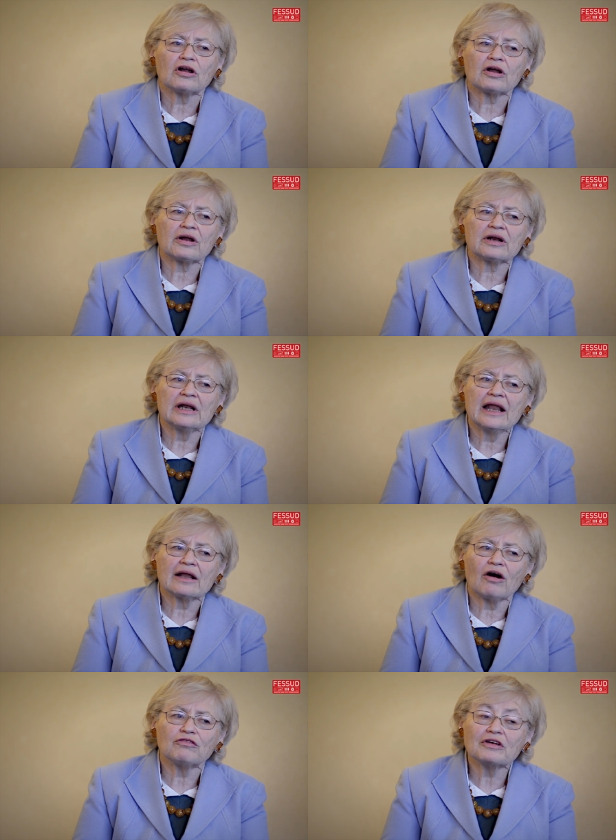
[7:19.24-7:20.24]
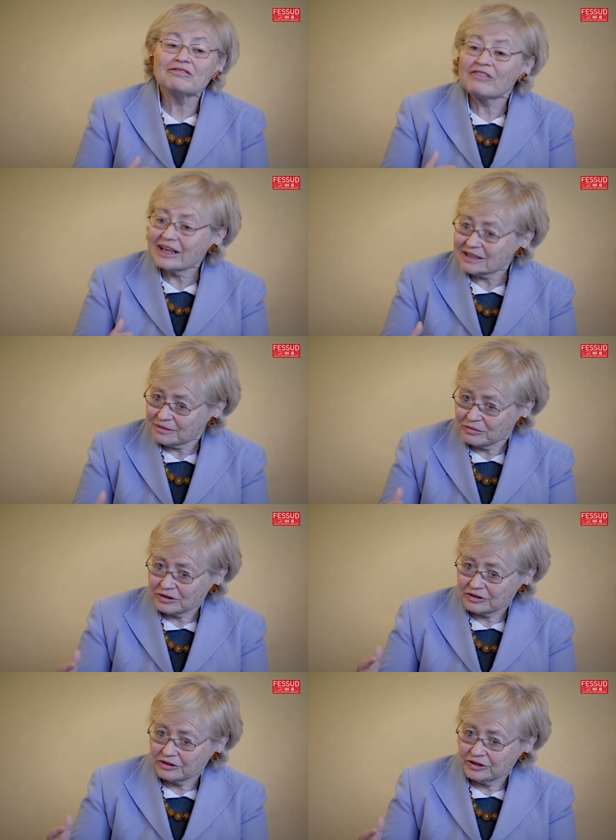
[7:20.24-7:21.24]
uh, le of
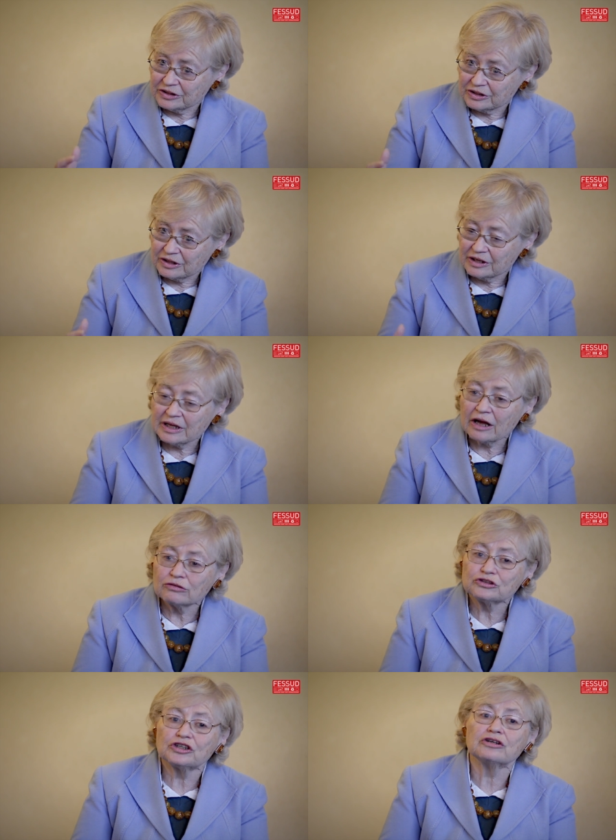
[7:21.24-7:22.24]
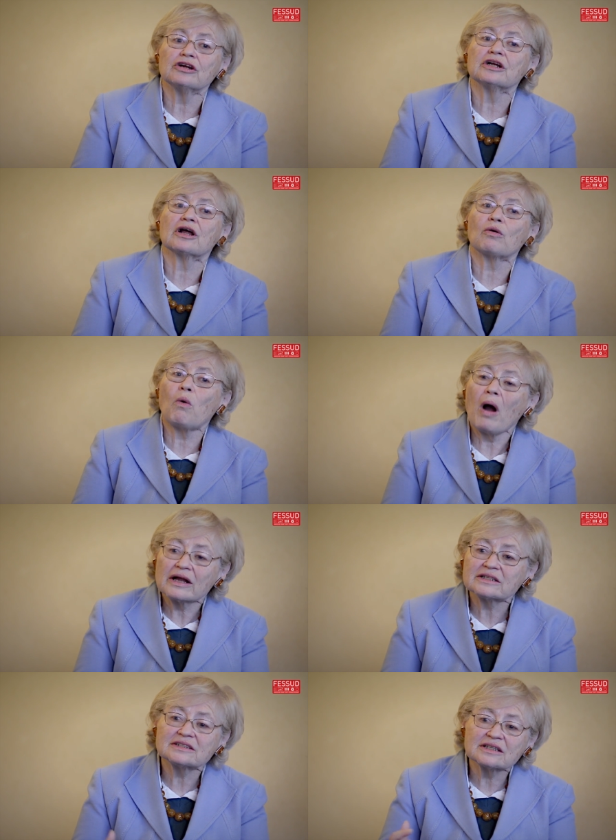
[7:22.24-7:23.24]
investment a year. And that would generate a,
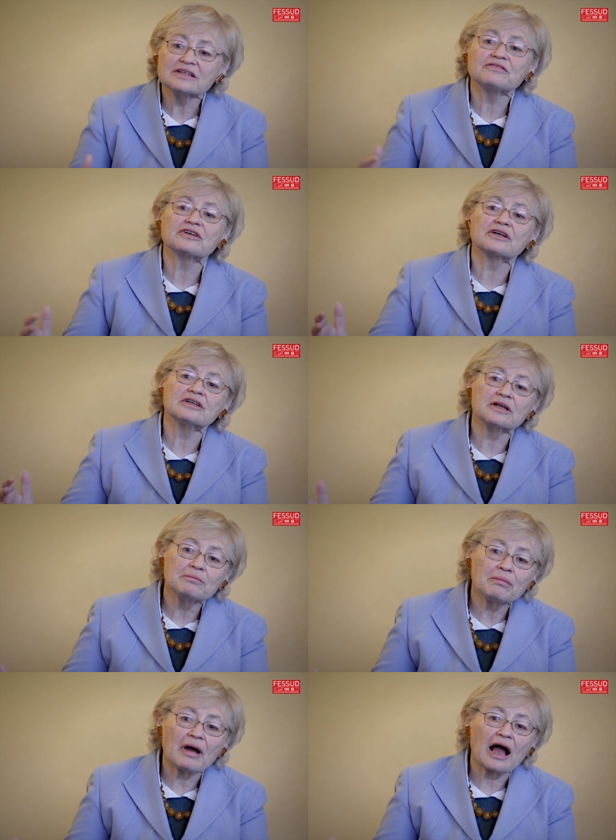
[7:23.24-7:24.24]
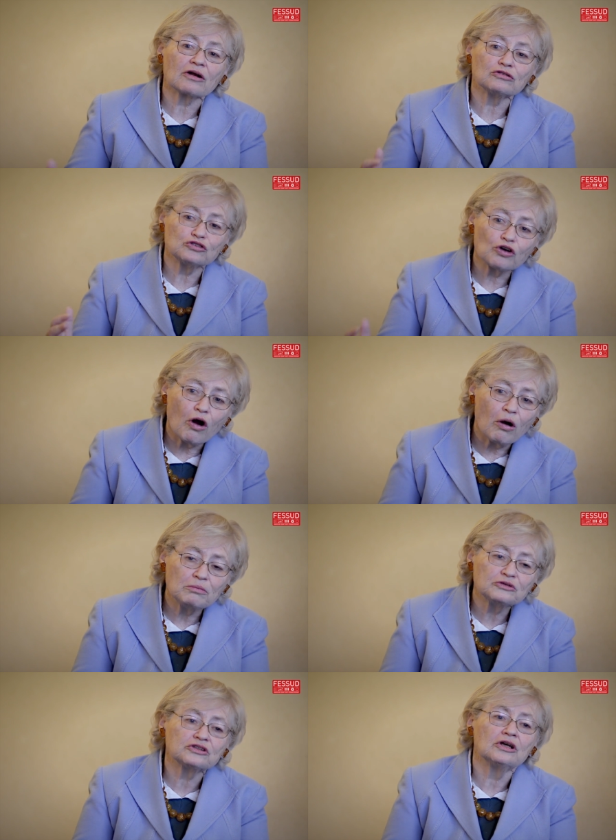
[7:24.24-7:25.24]
quite a significant impact on
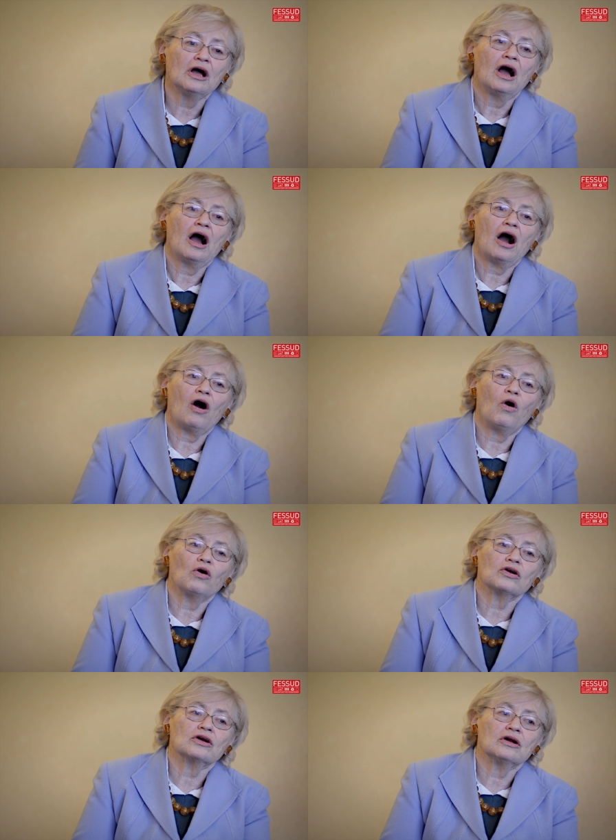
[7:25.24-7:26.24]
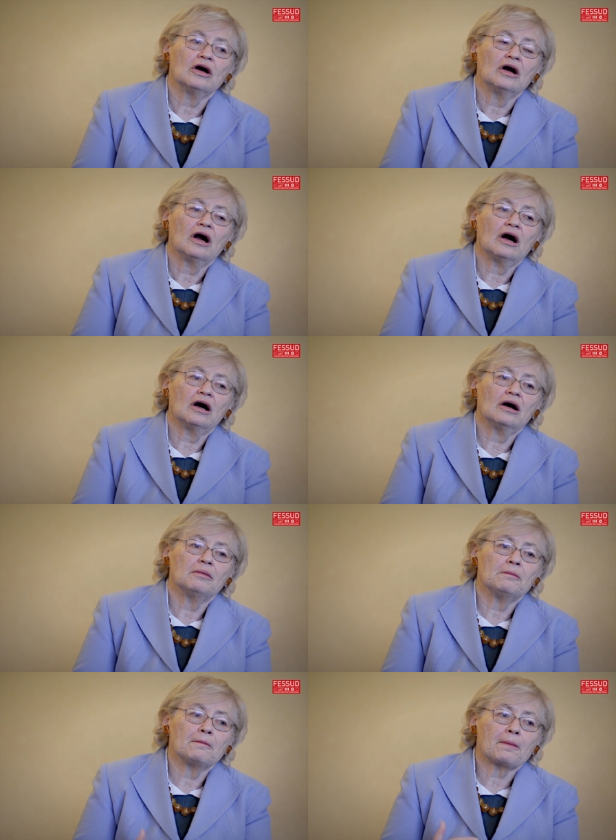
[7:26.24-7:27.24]
jobs, on,
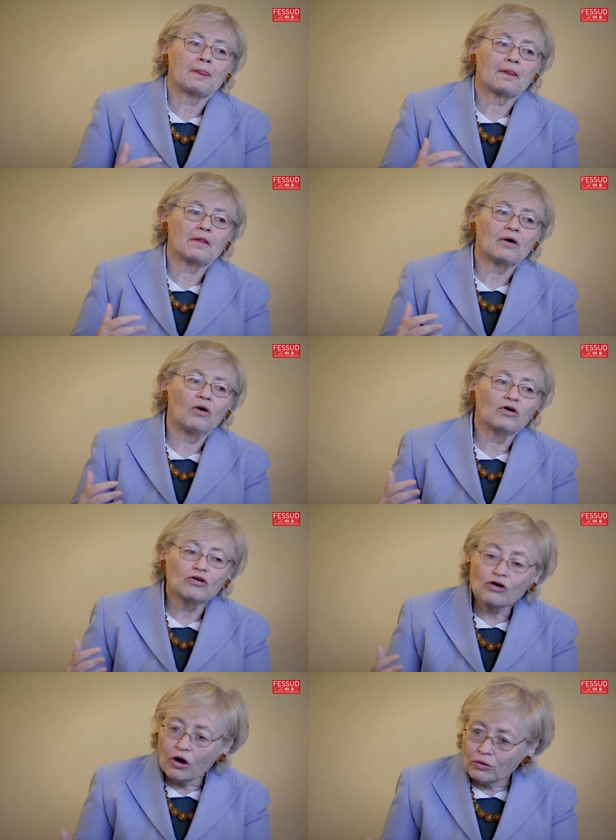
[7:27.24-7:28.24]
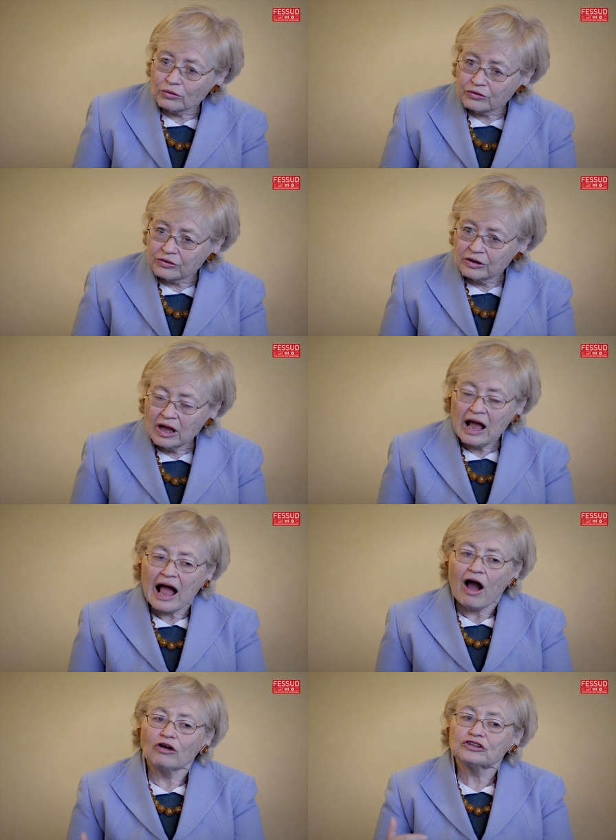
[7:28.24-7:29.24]
um, on growth,
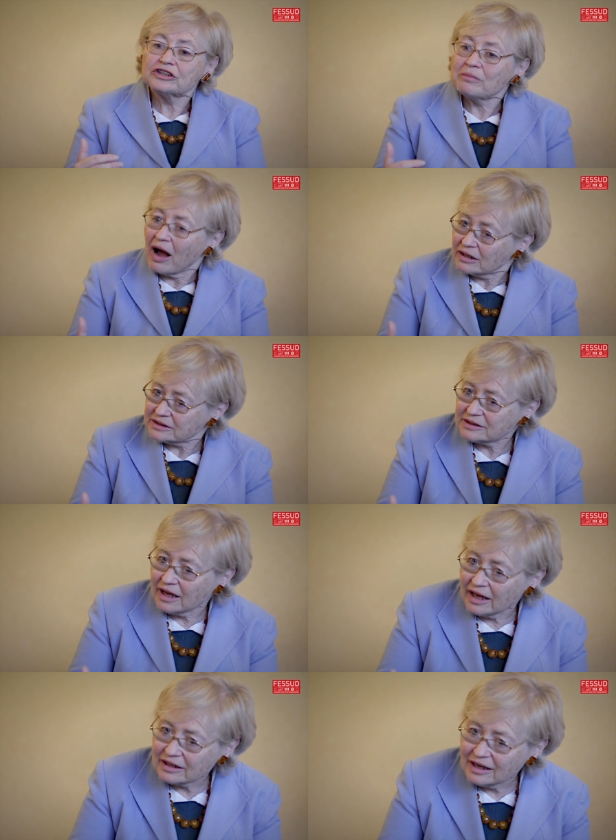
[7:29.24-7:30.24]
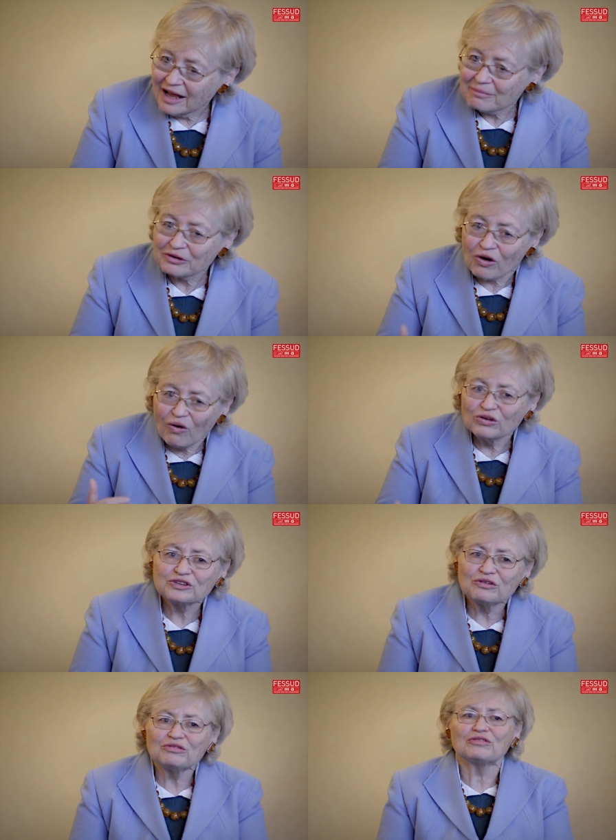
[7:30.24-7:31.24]
on the demand side. But
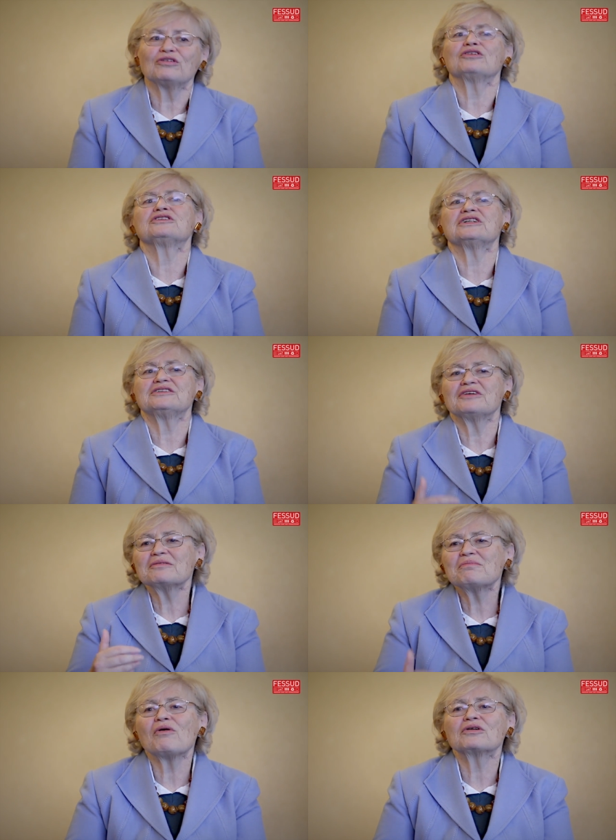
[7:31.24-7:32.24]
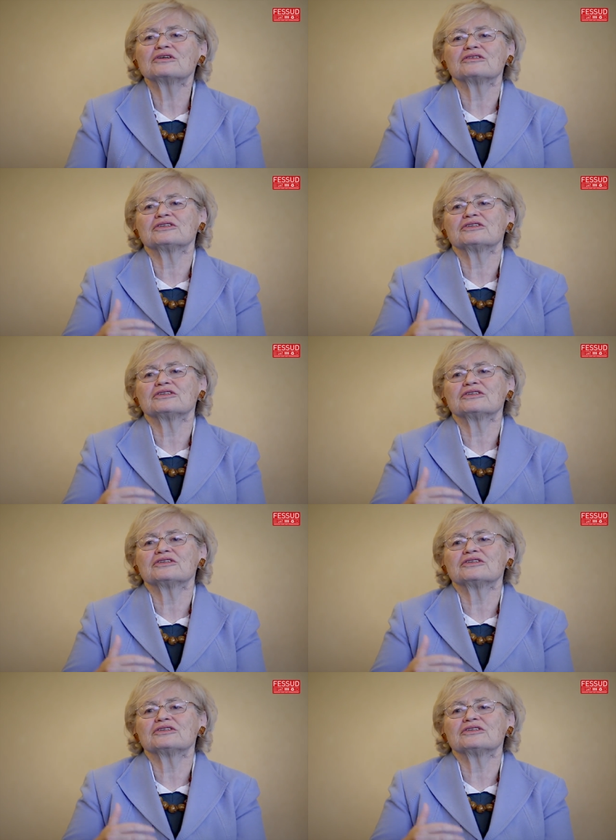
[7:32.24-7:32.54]
also, of course, it's very important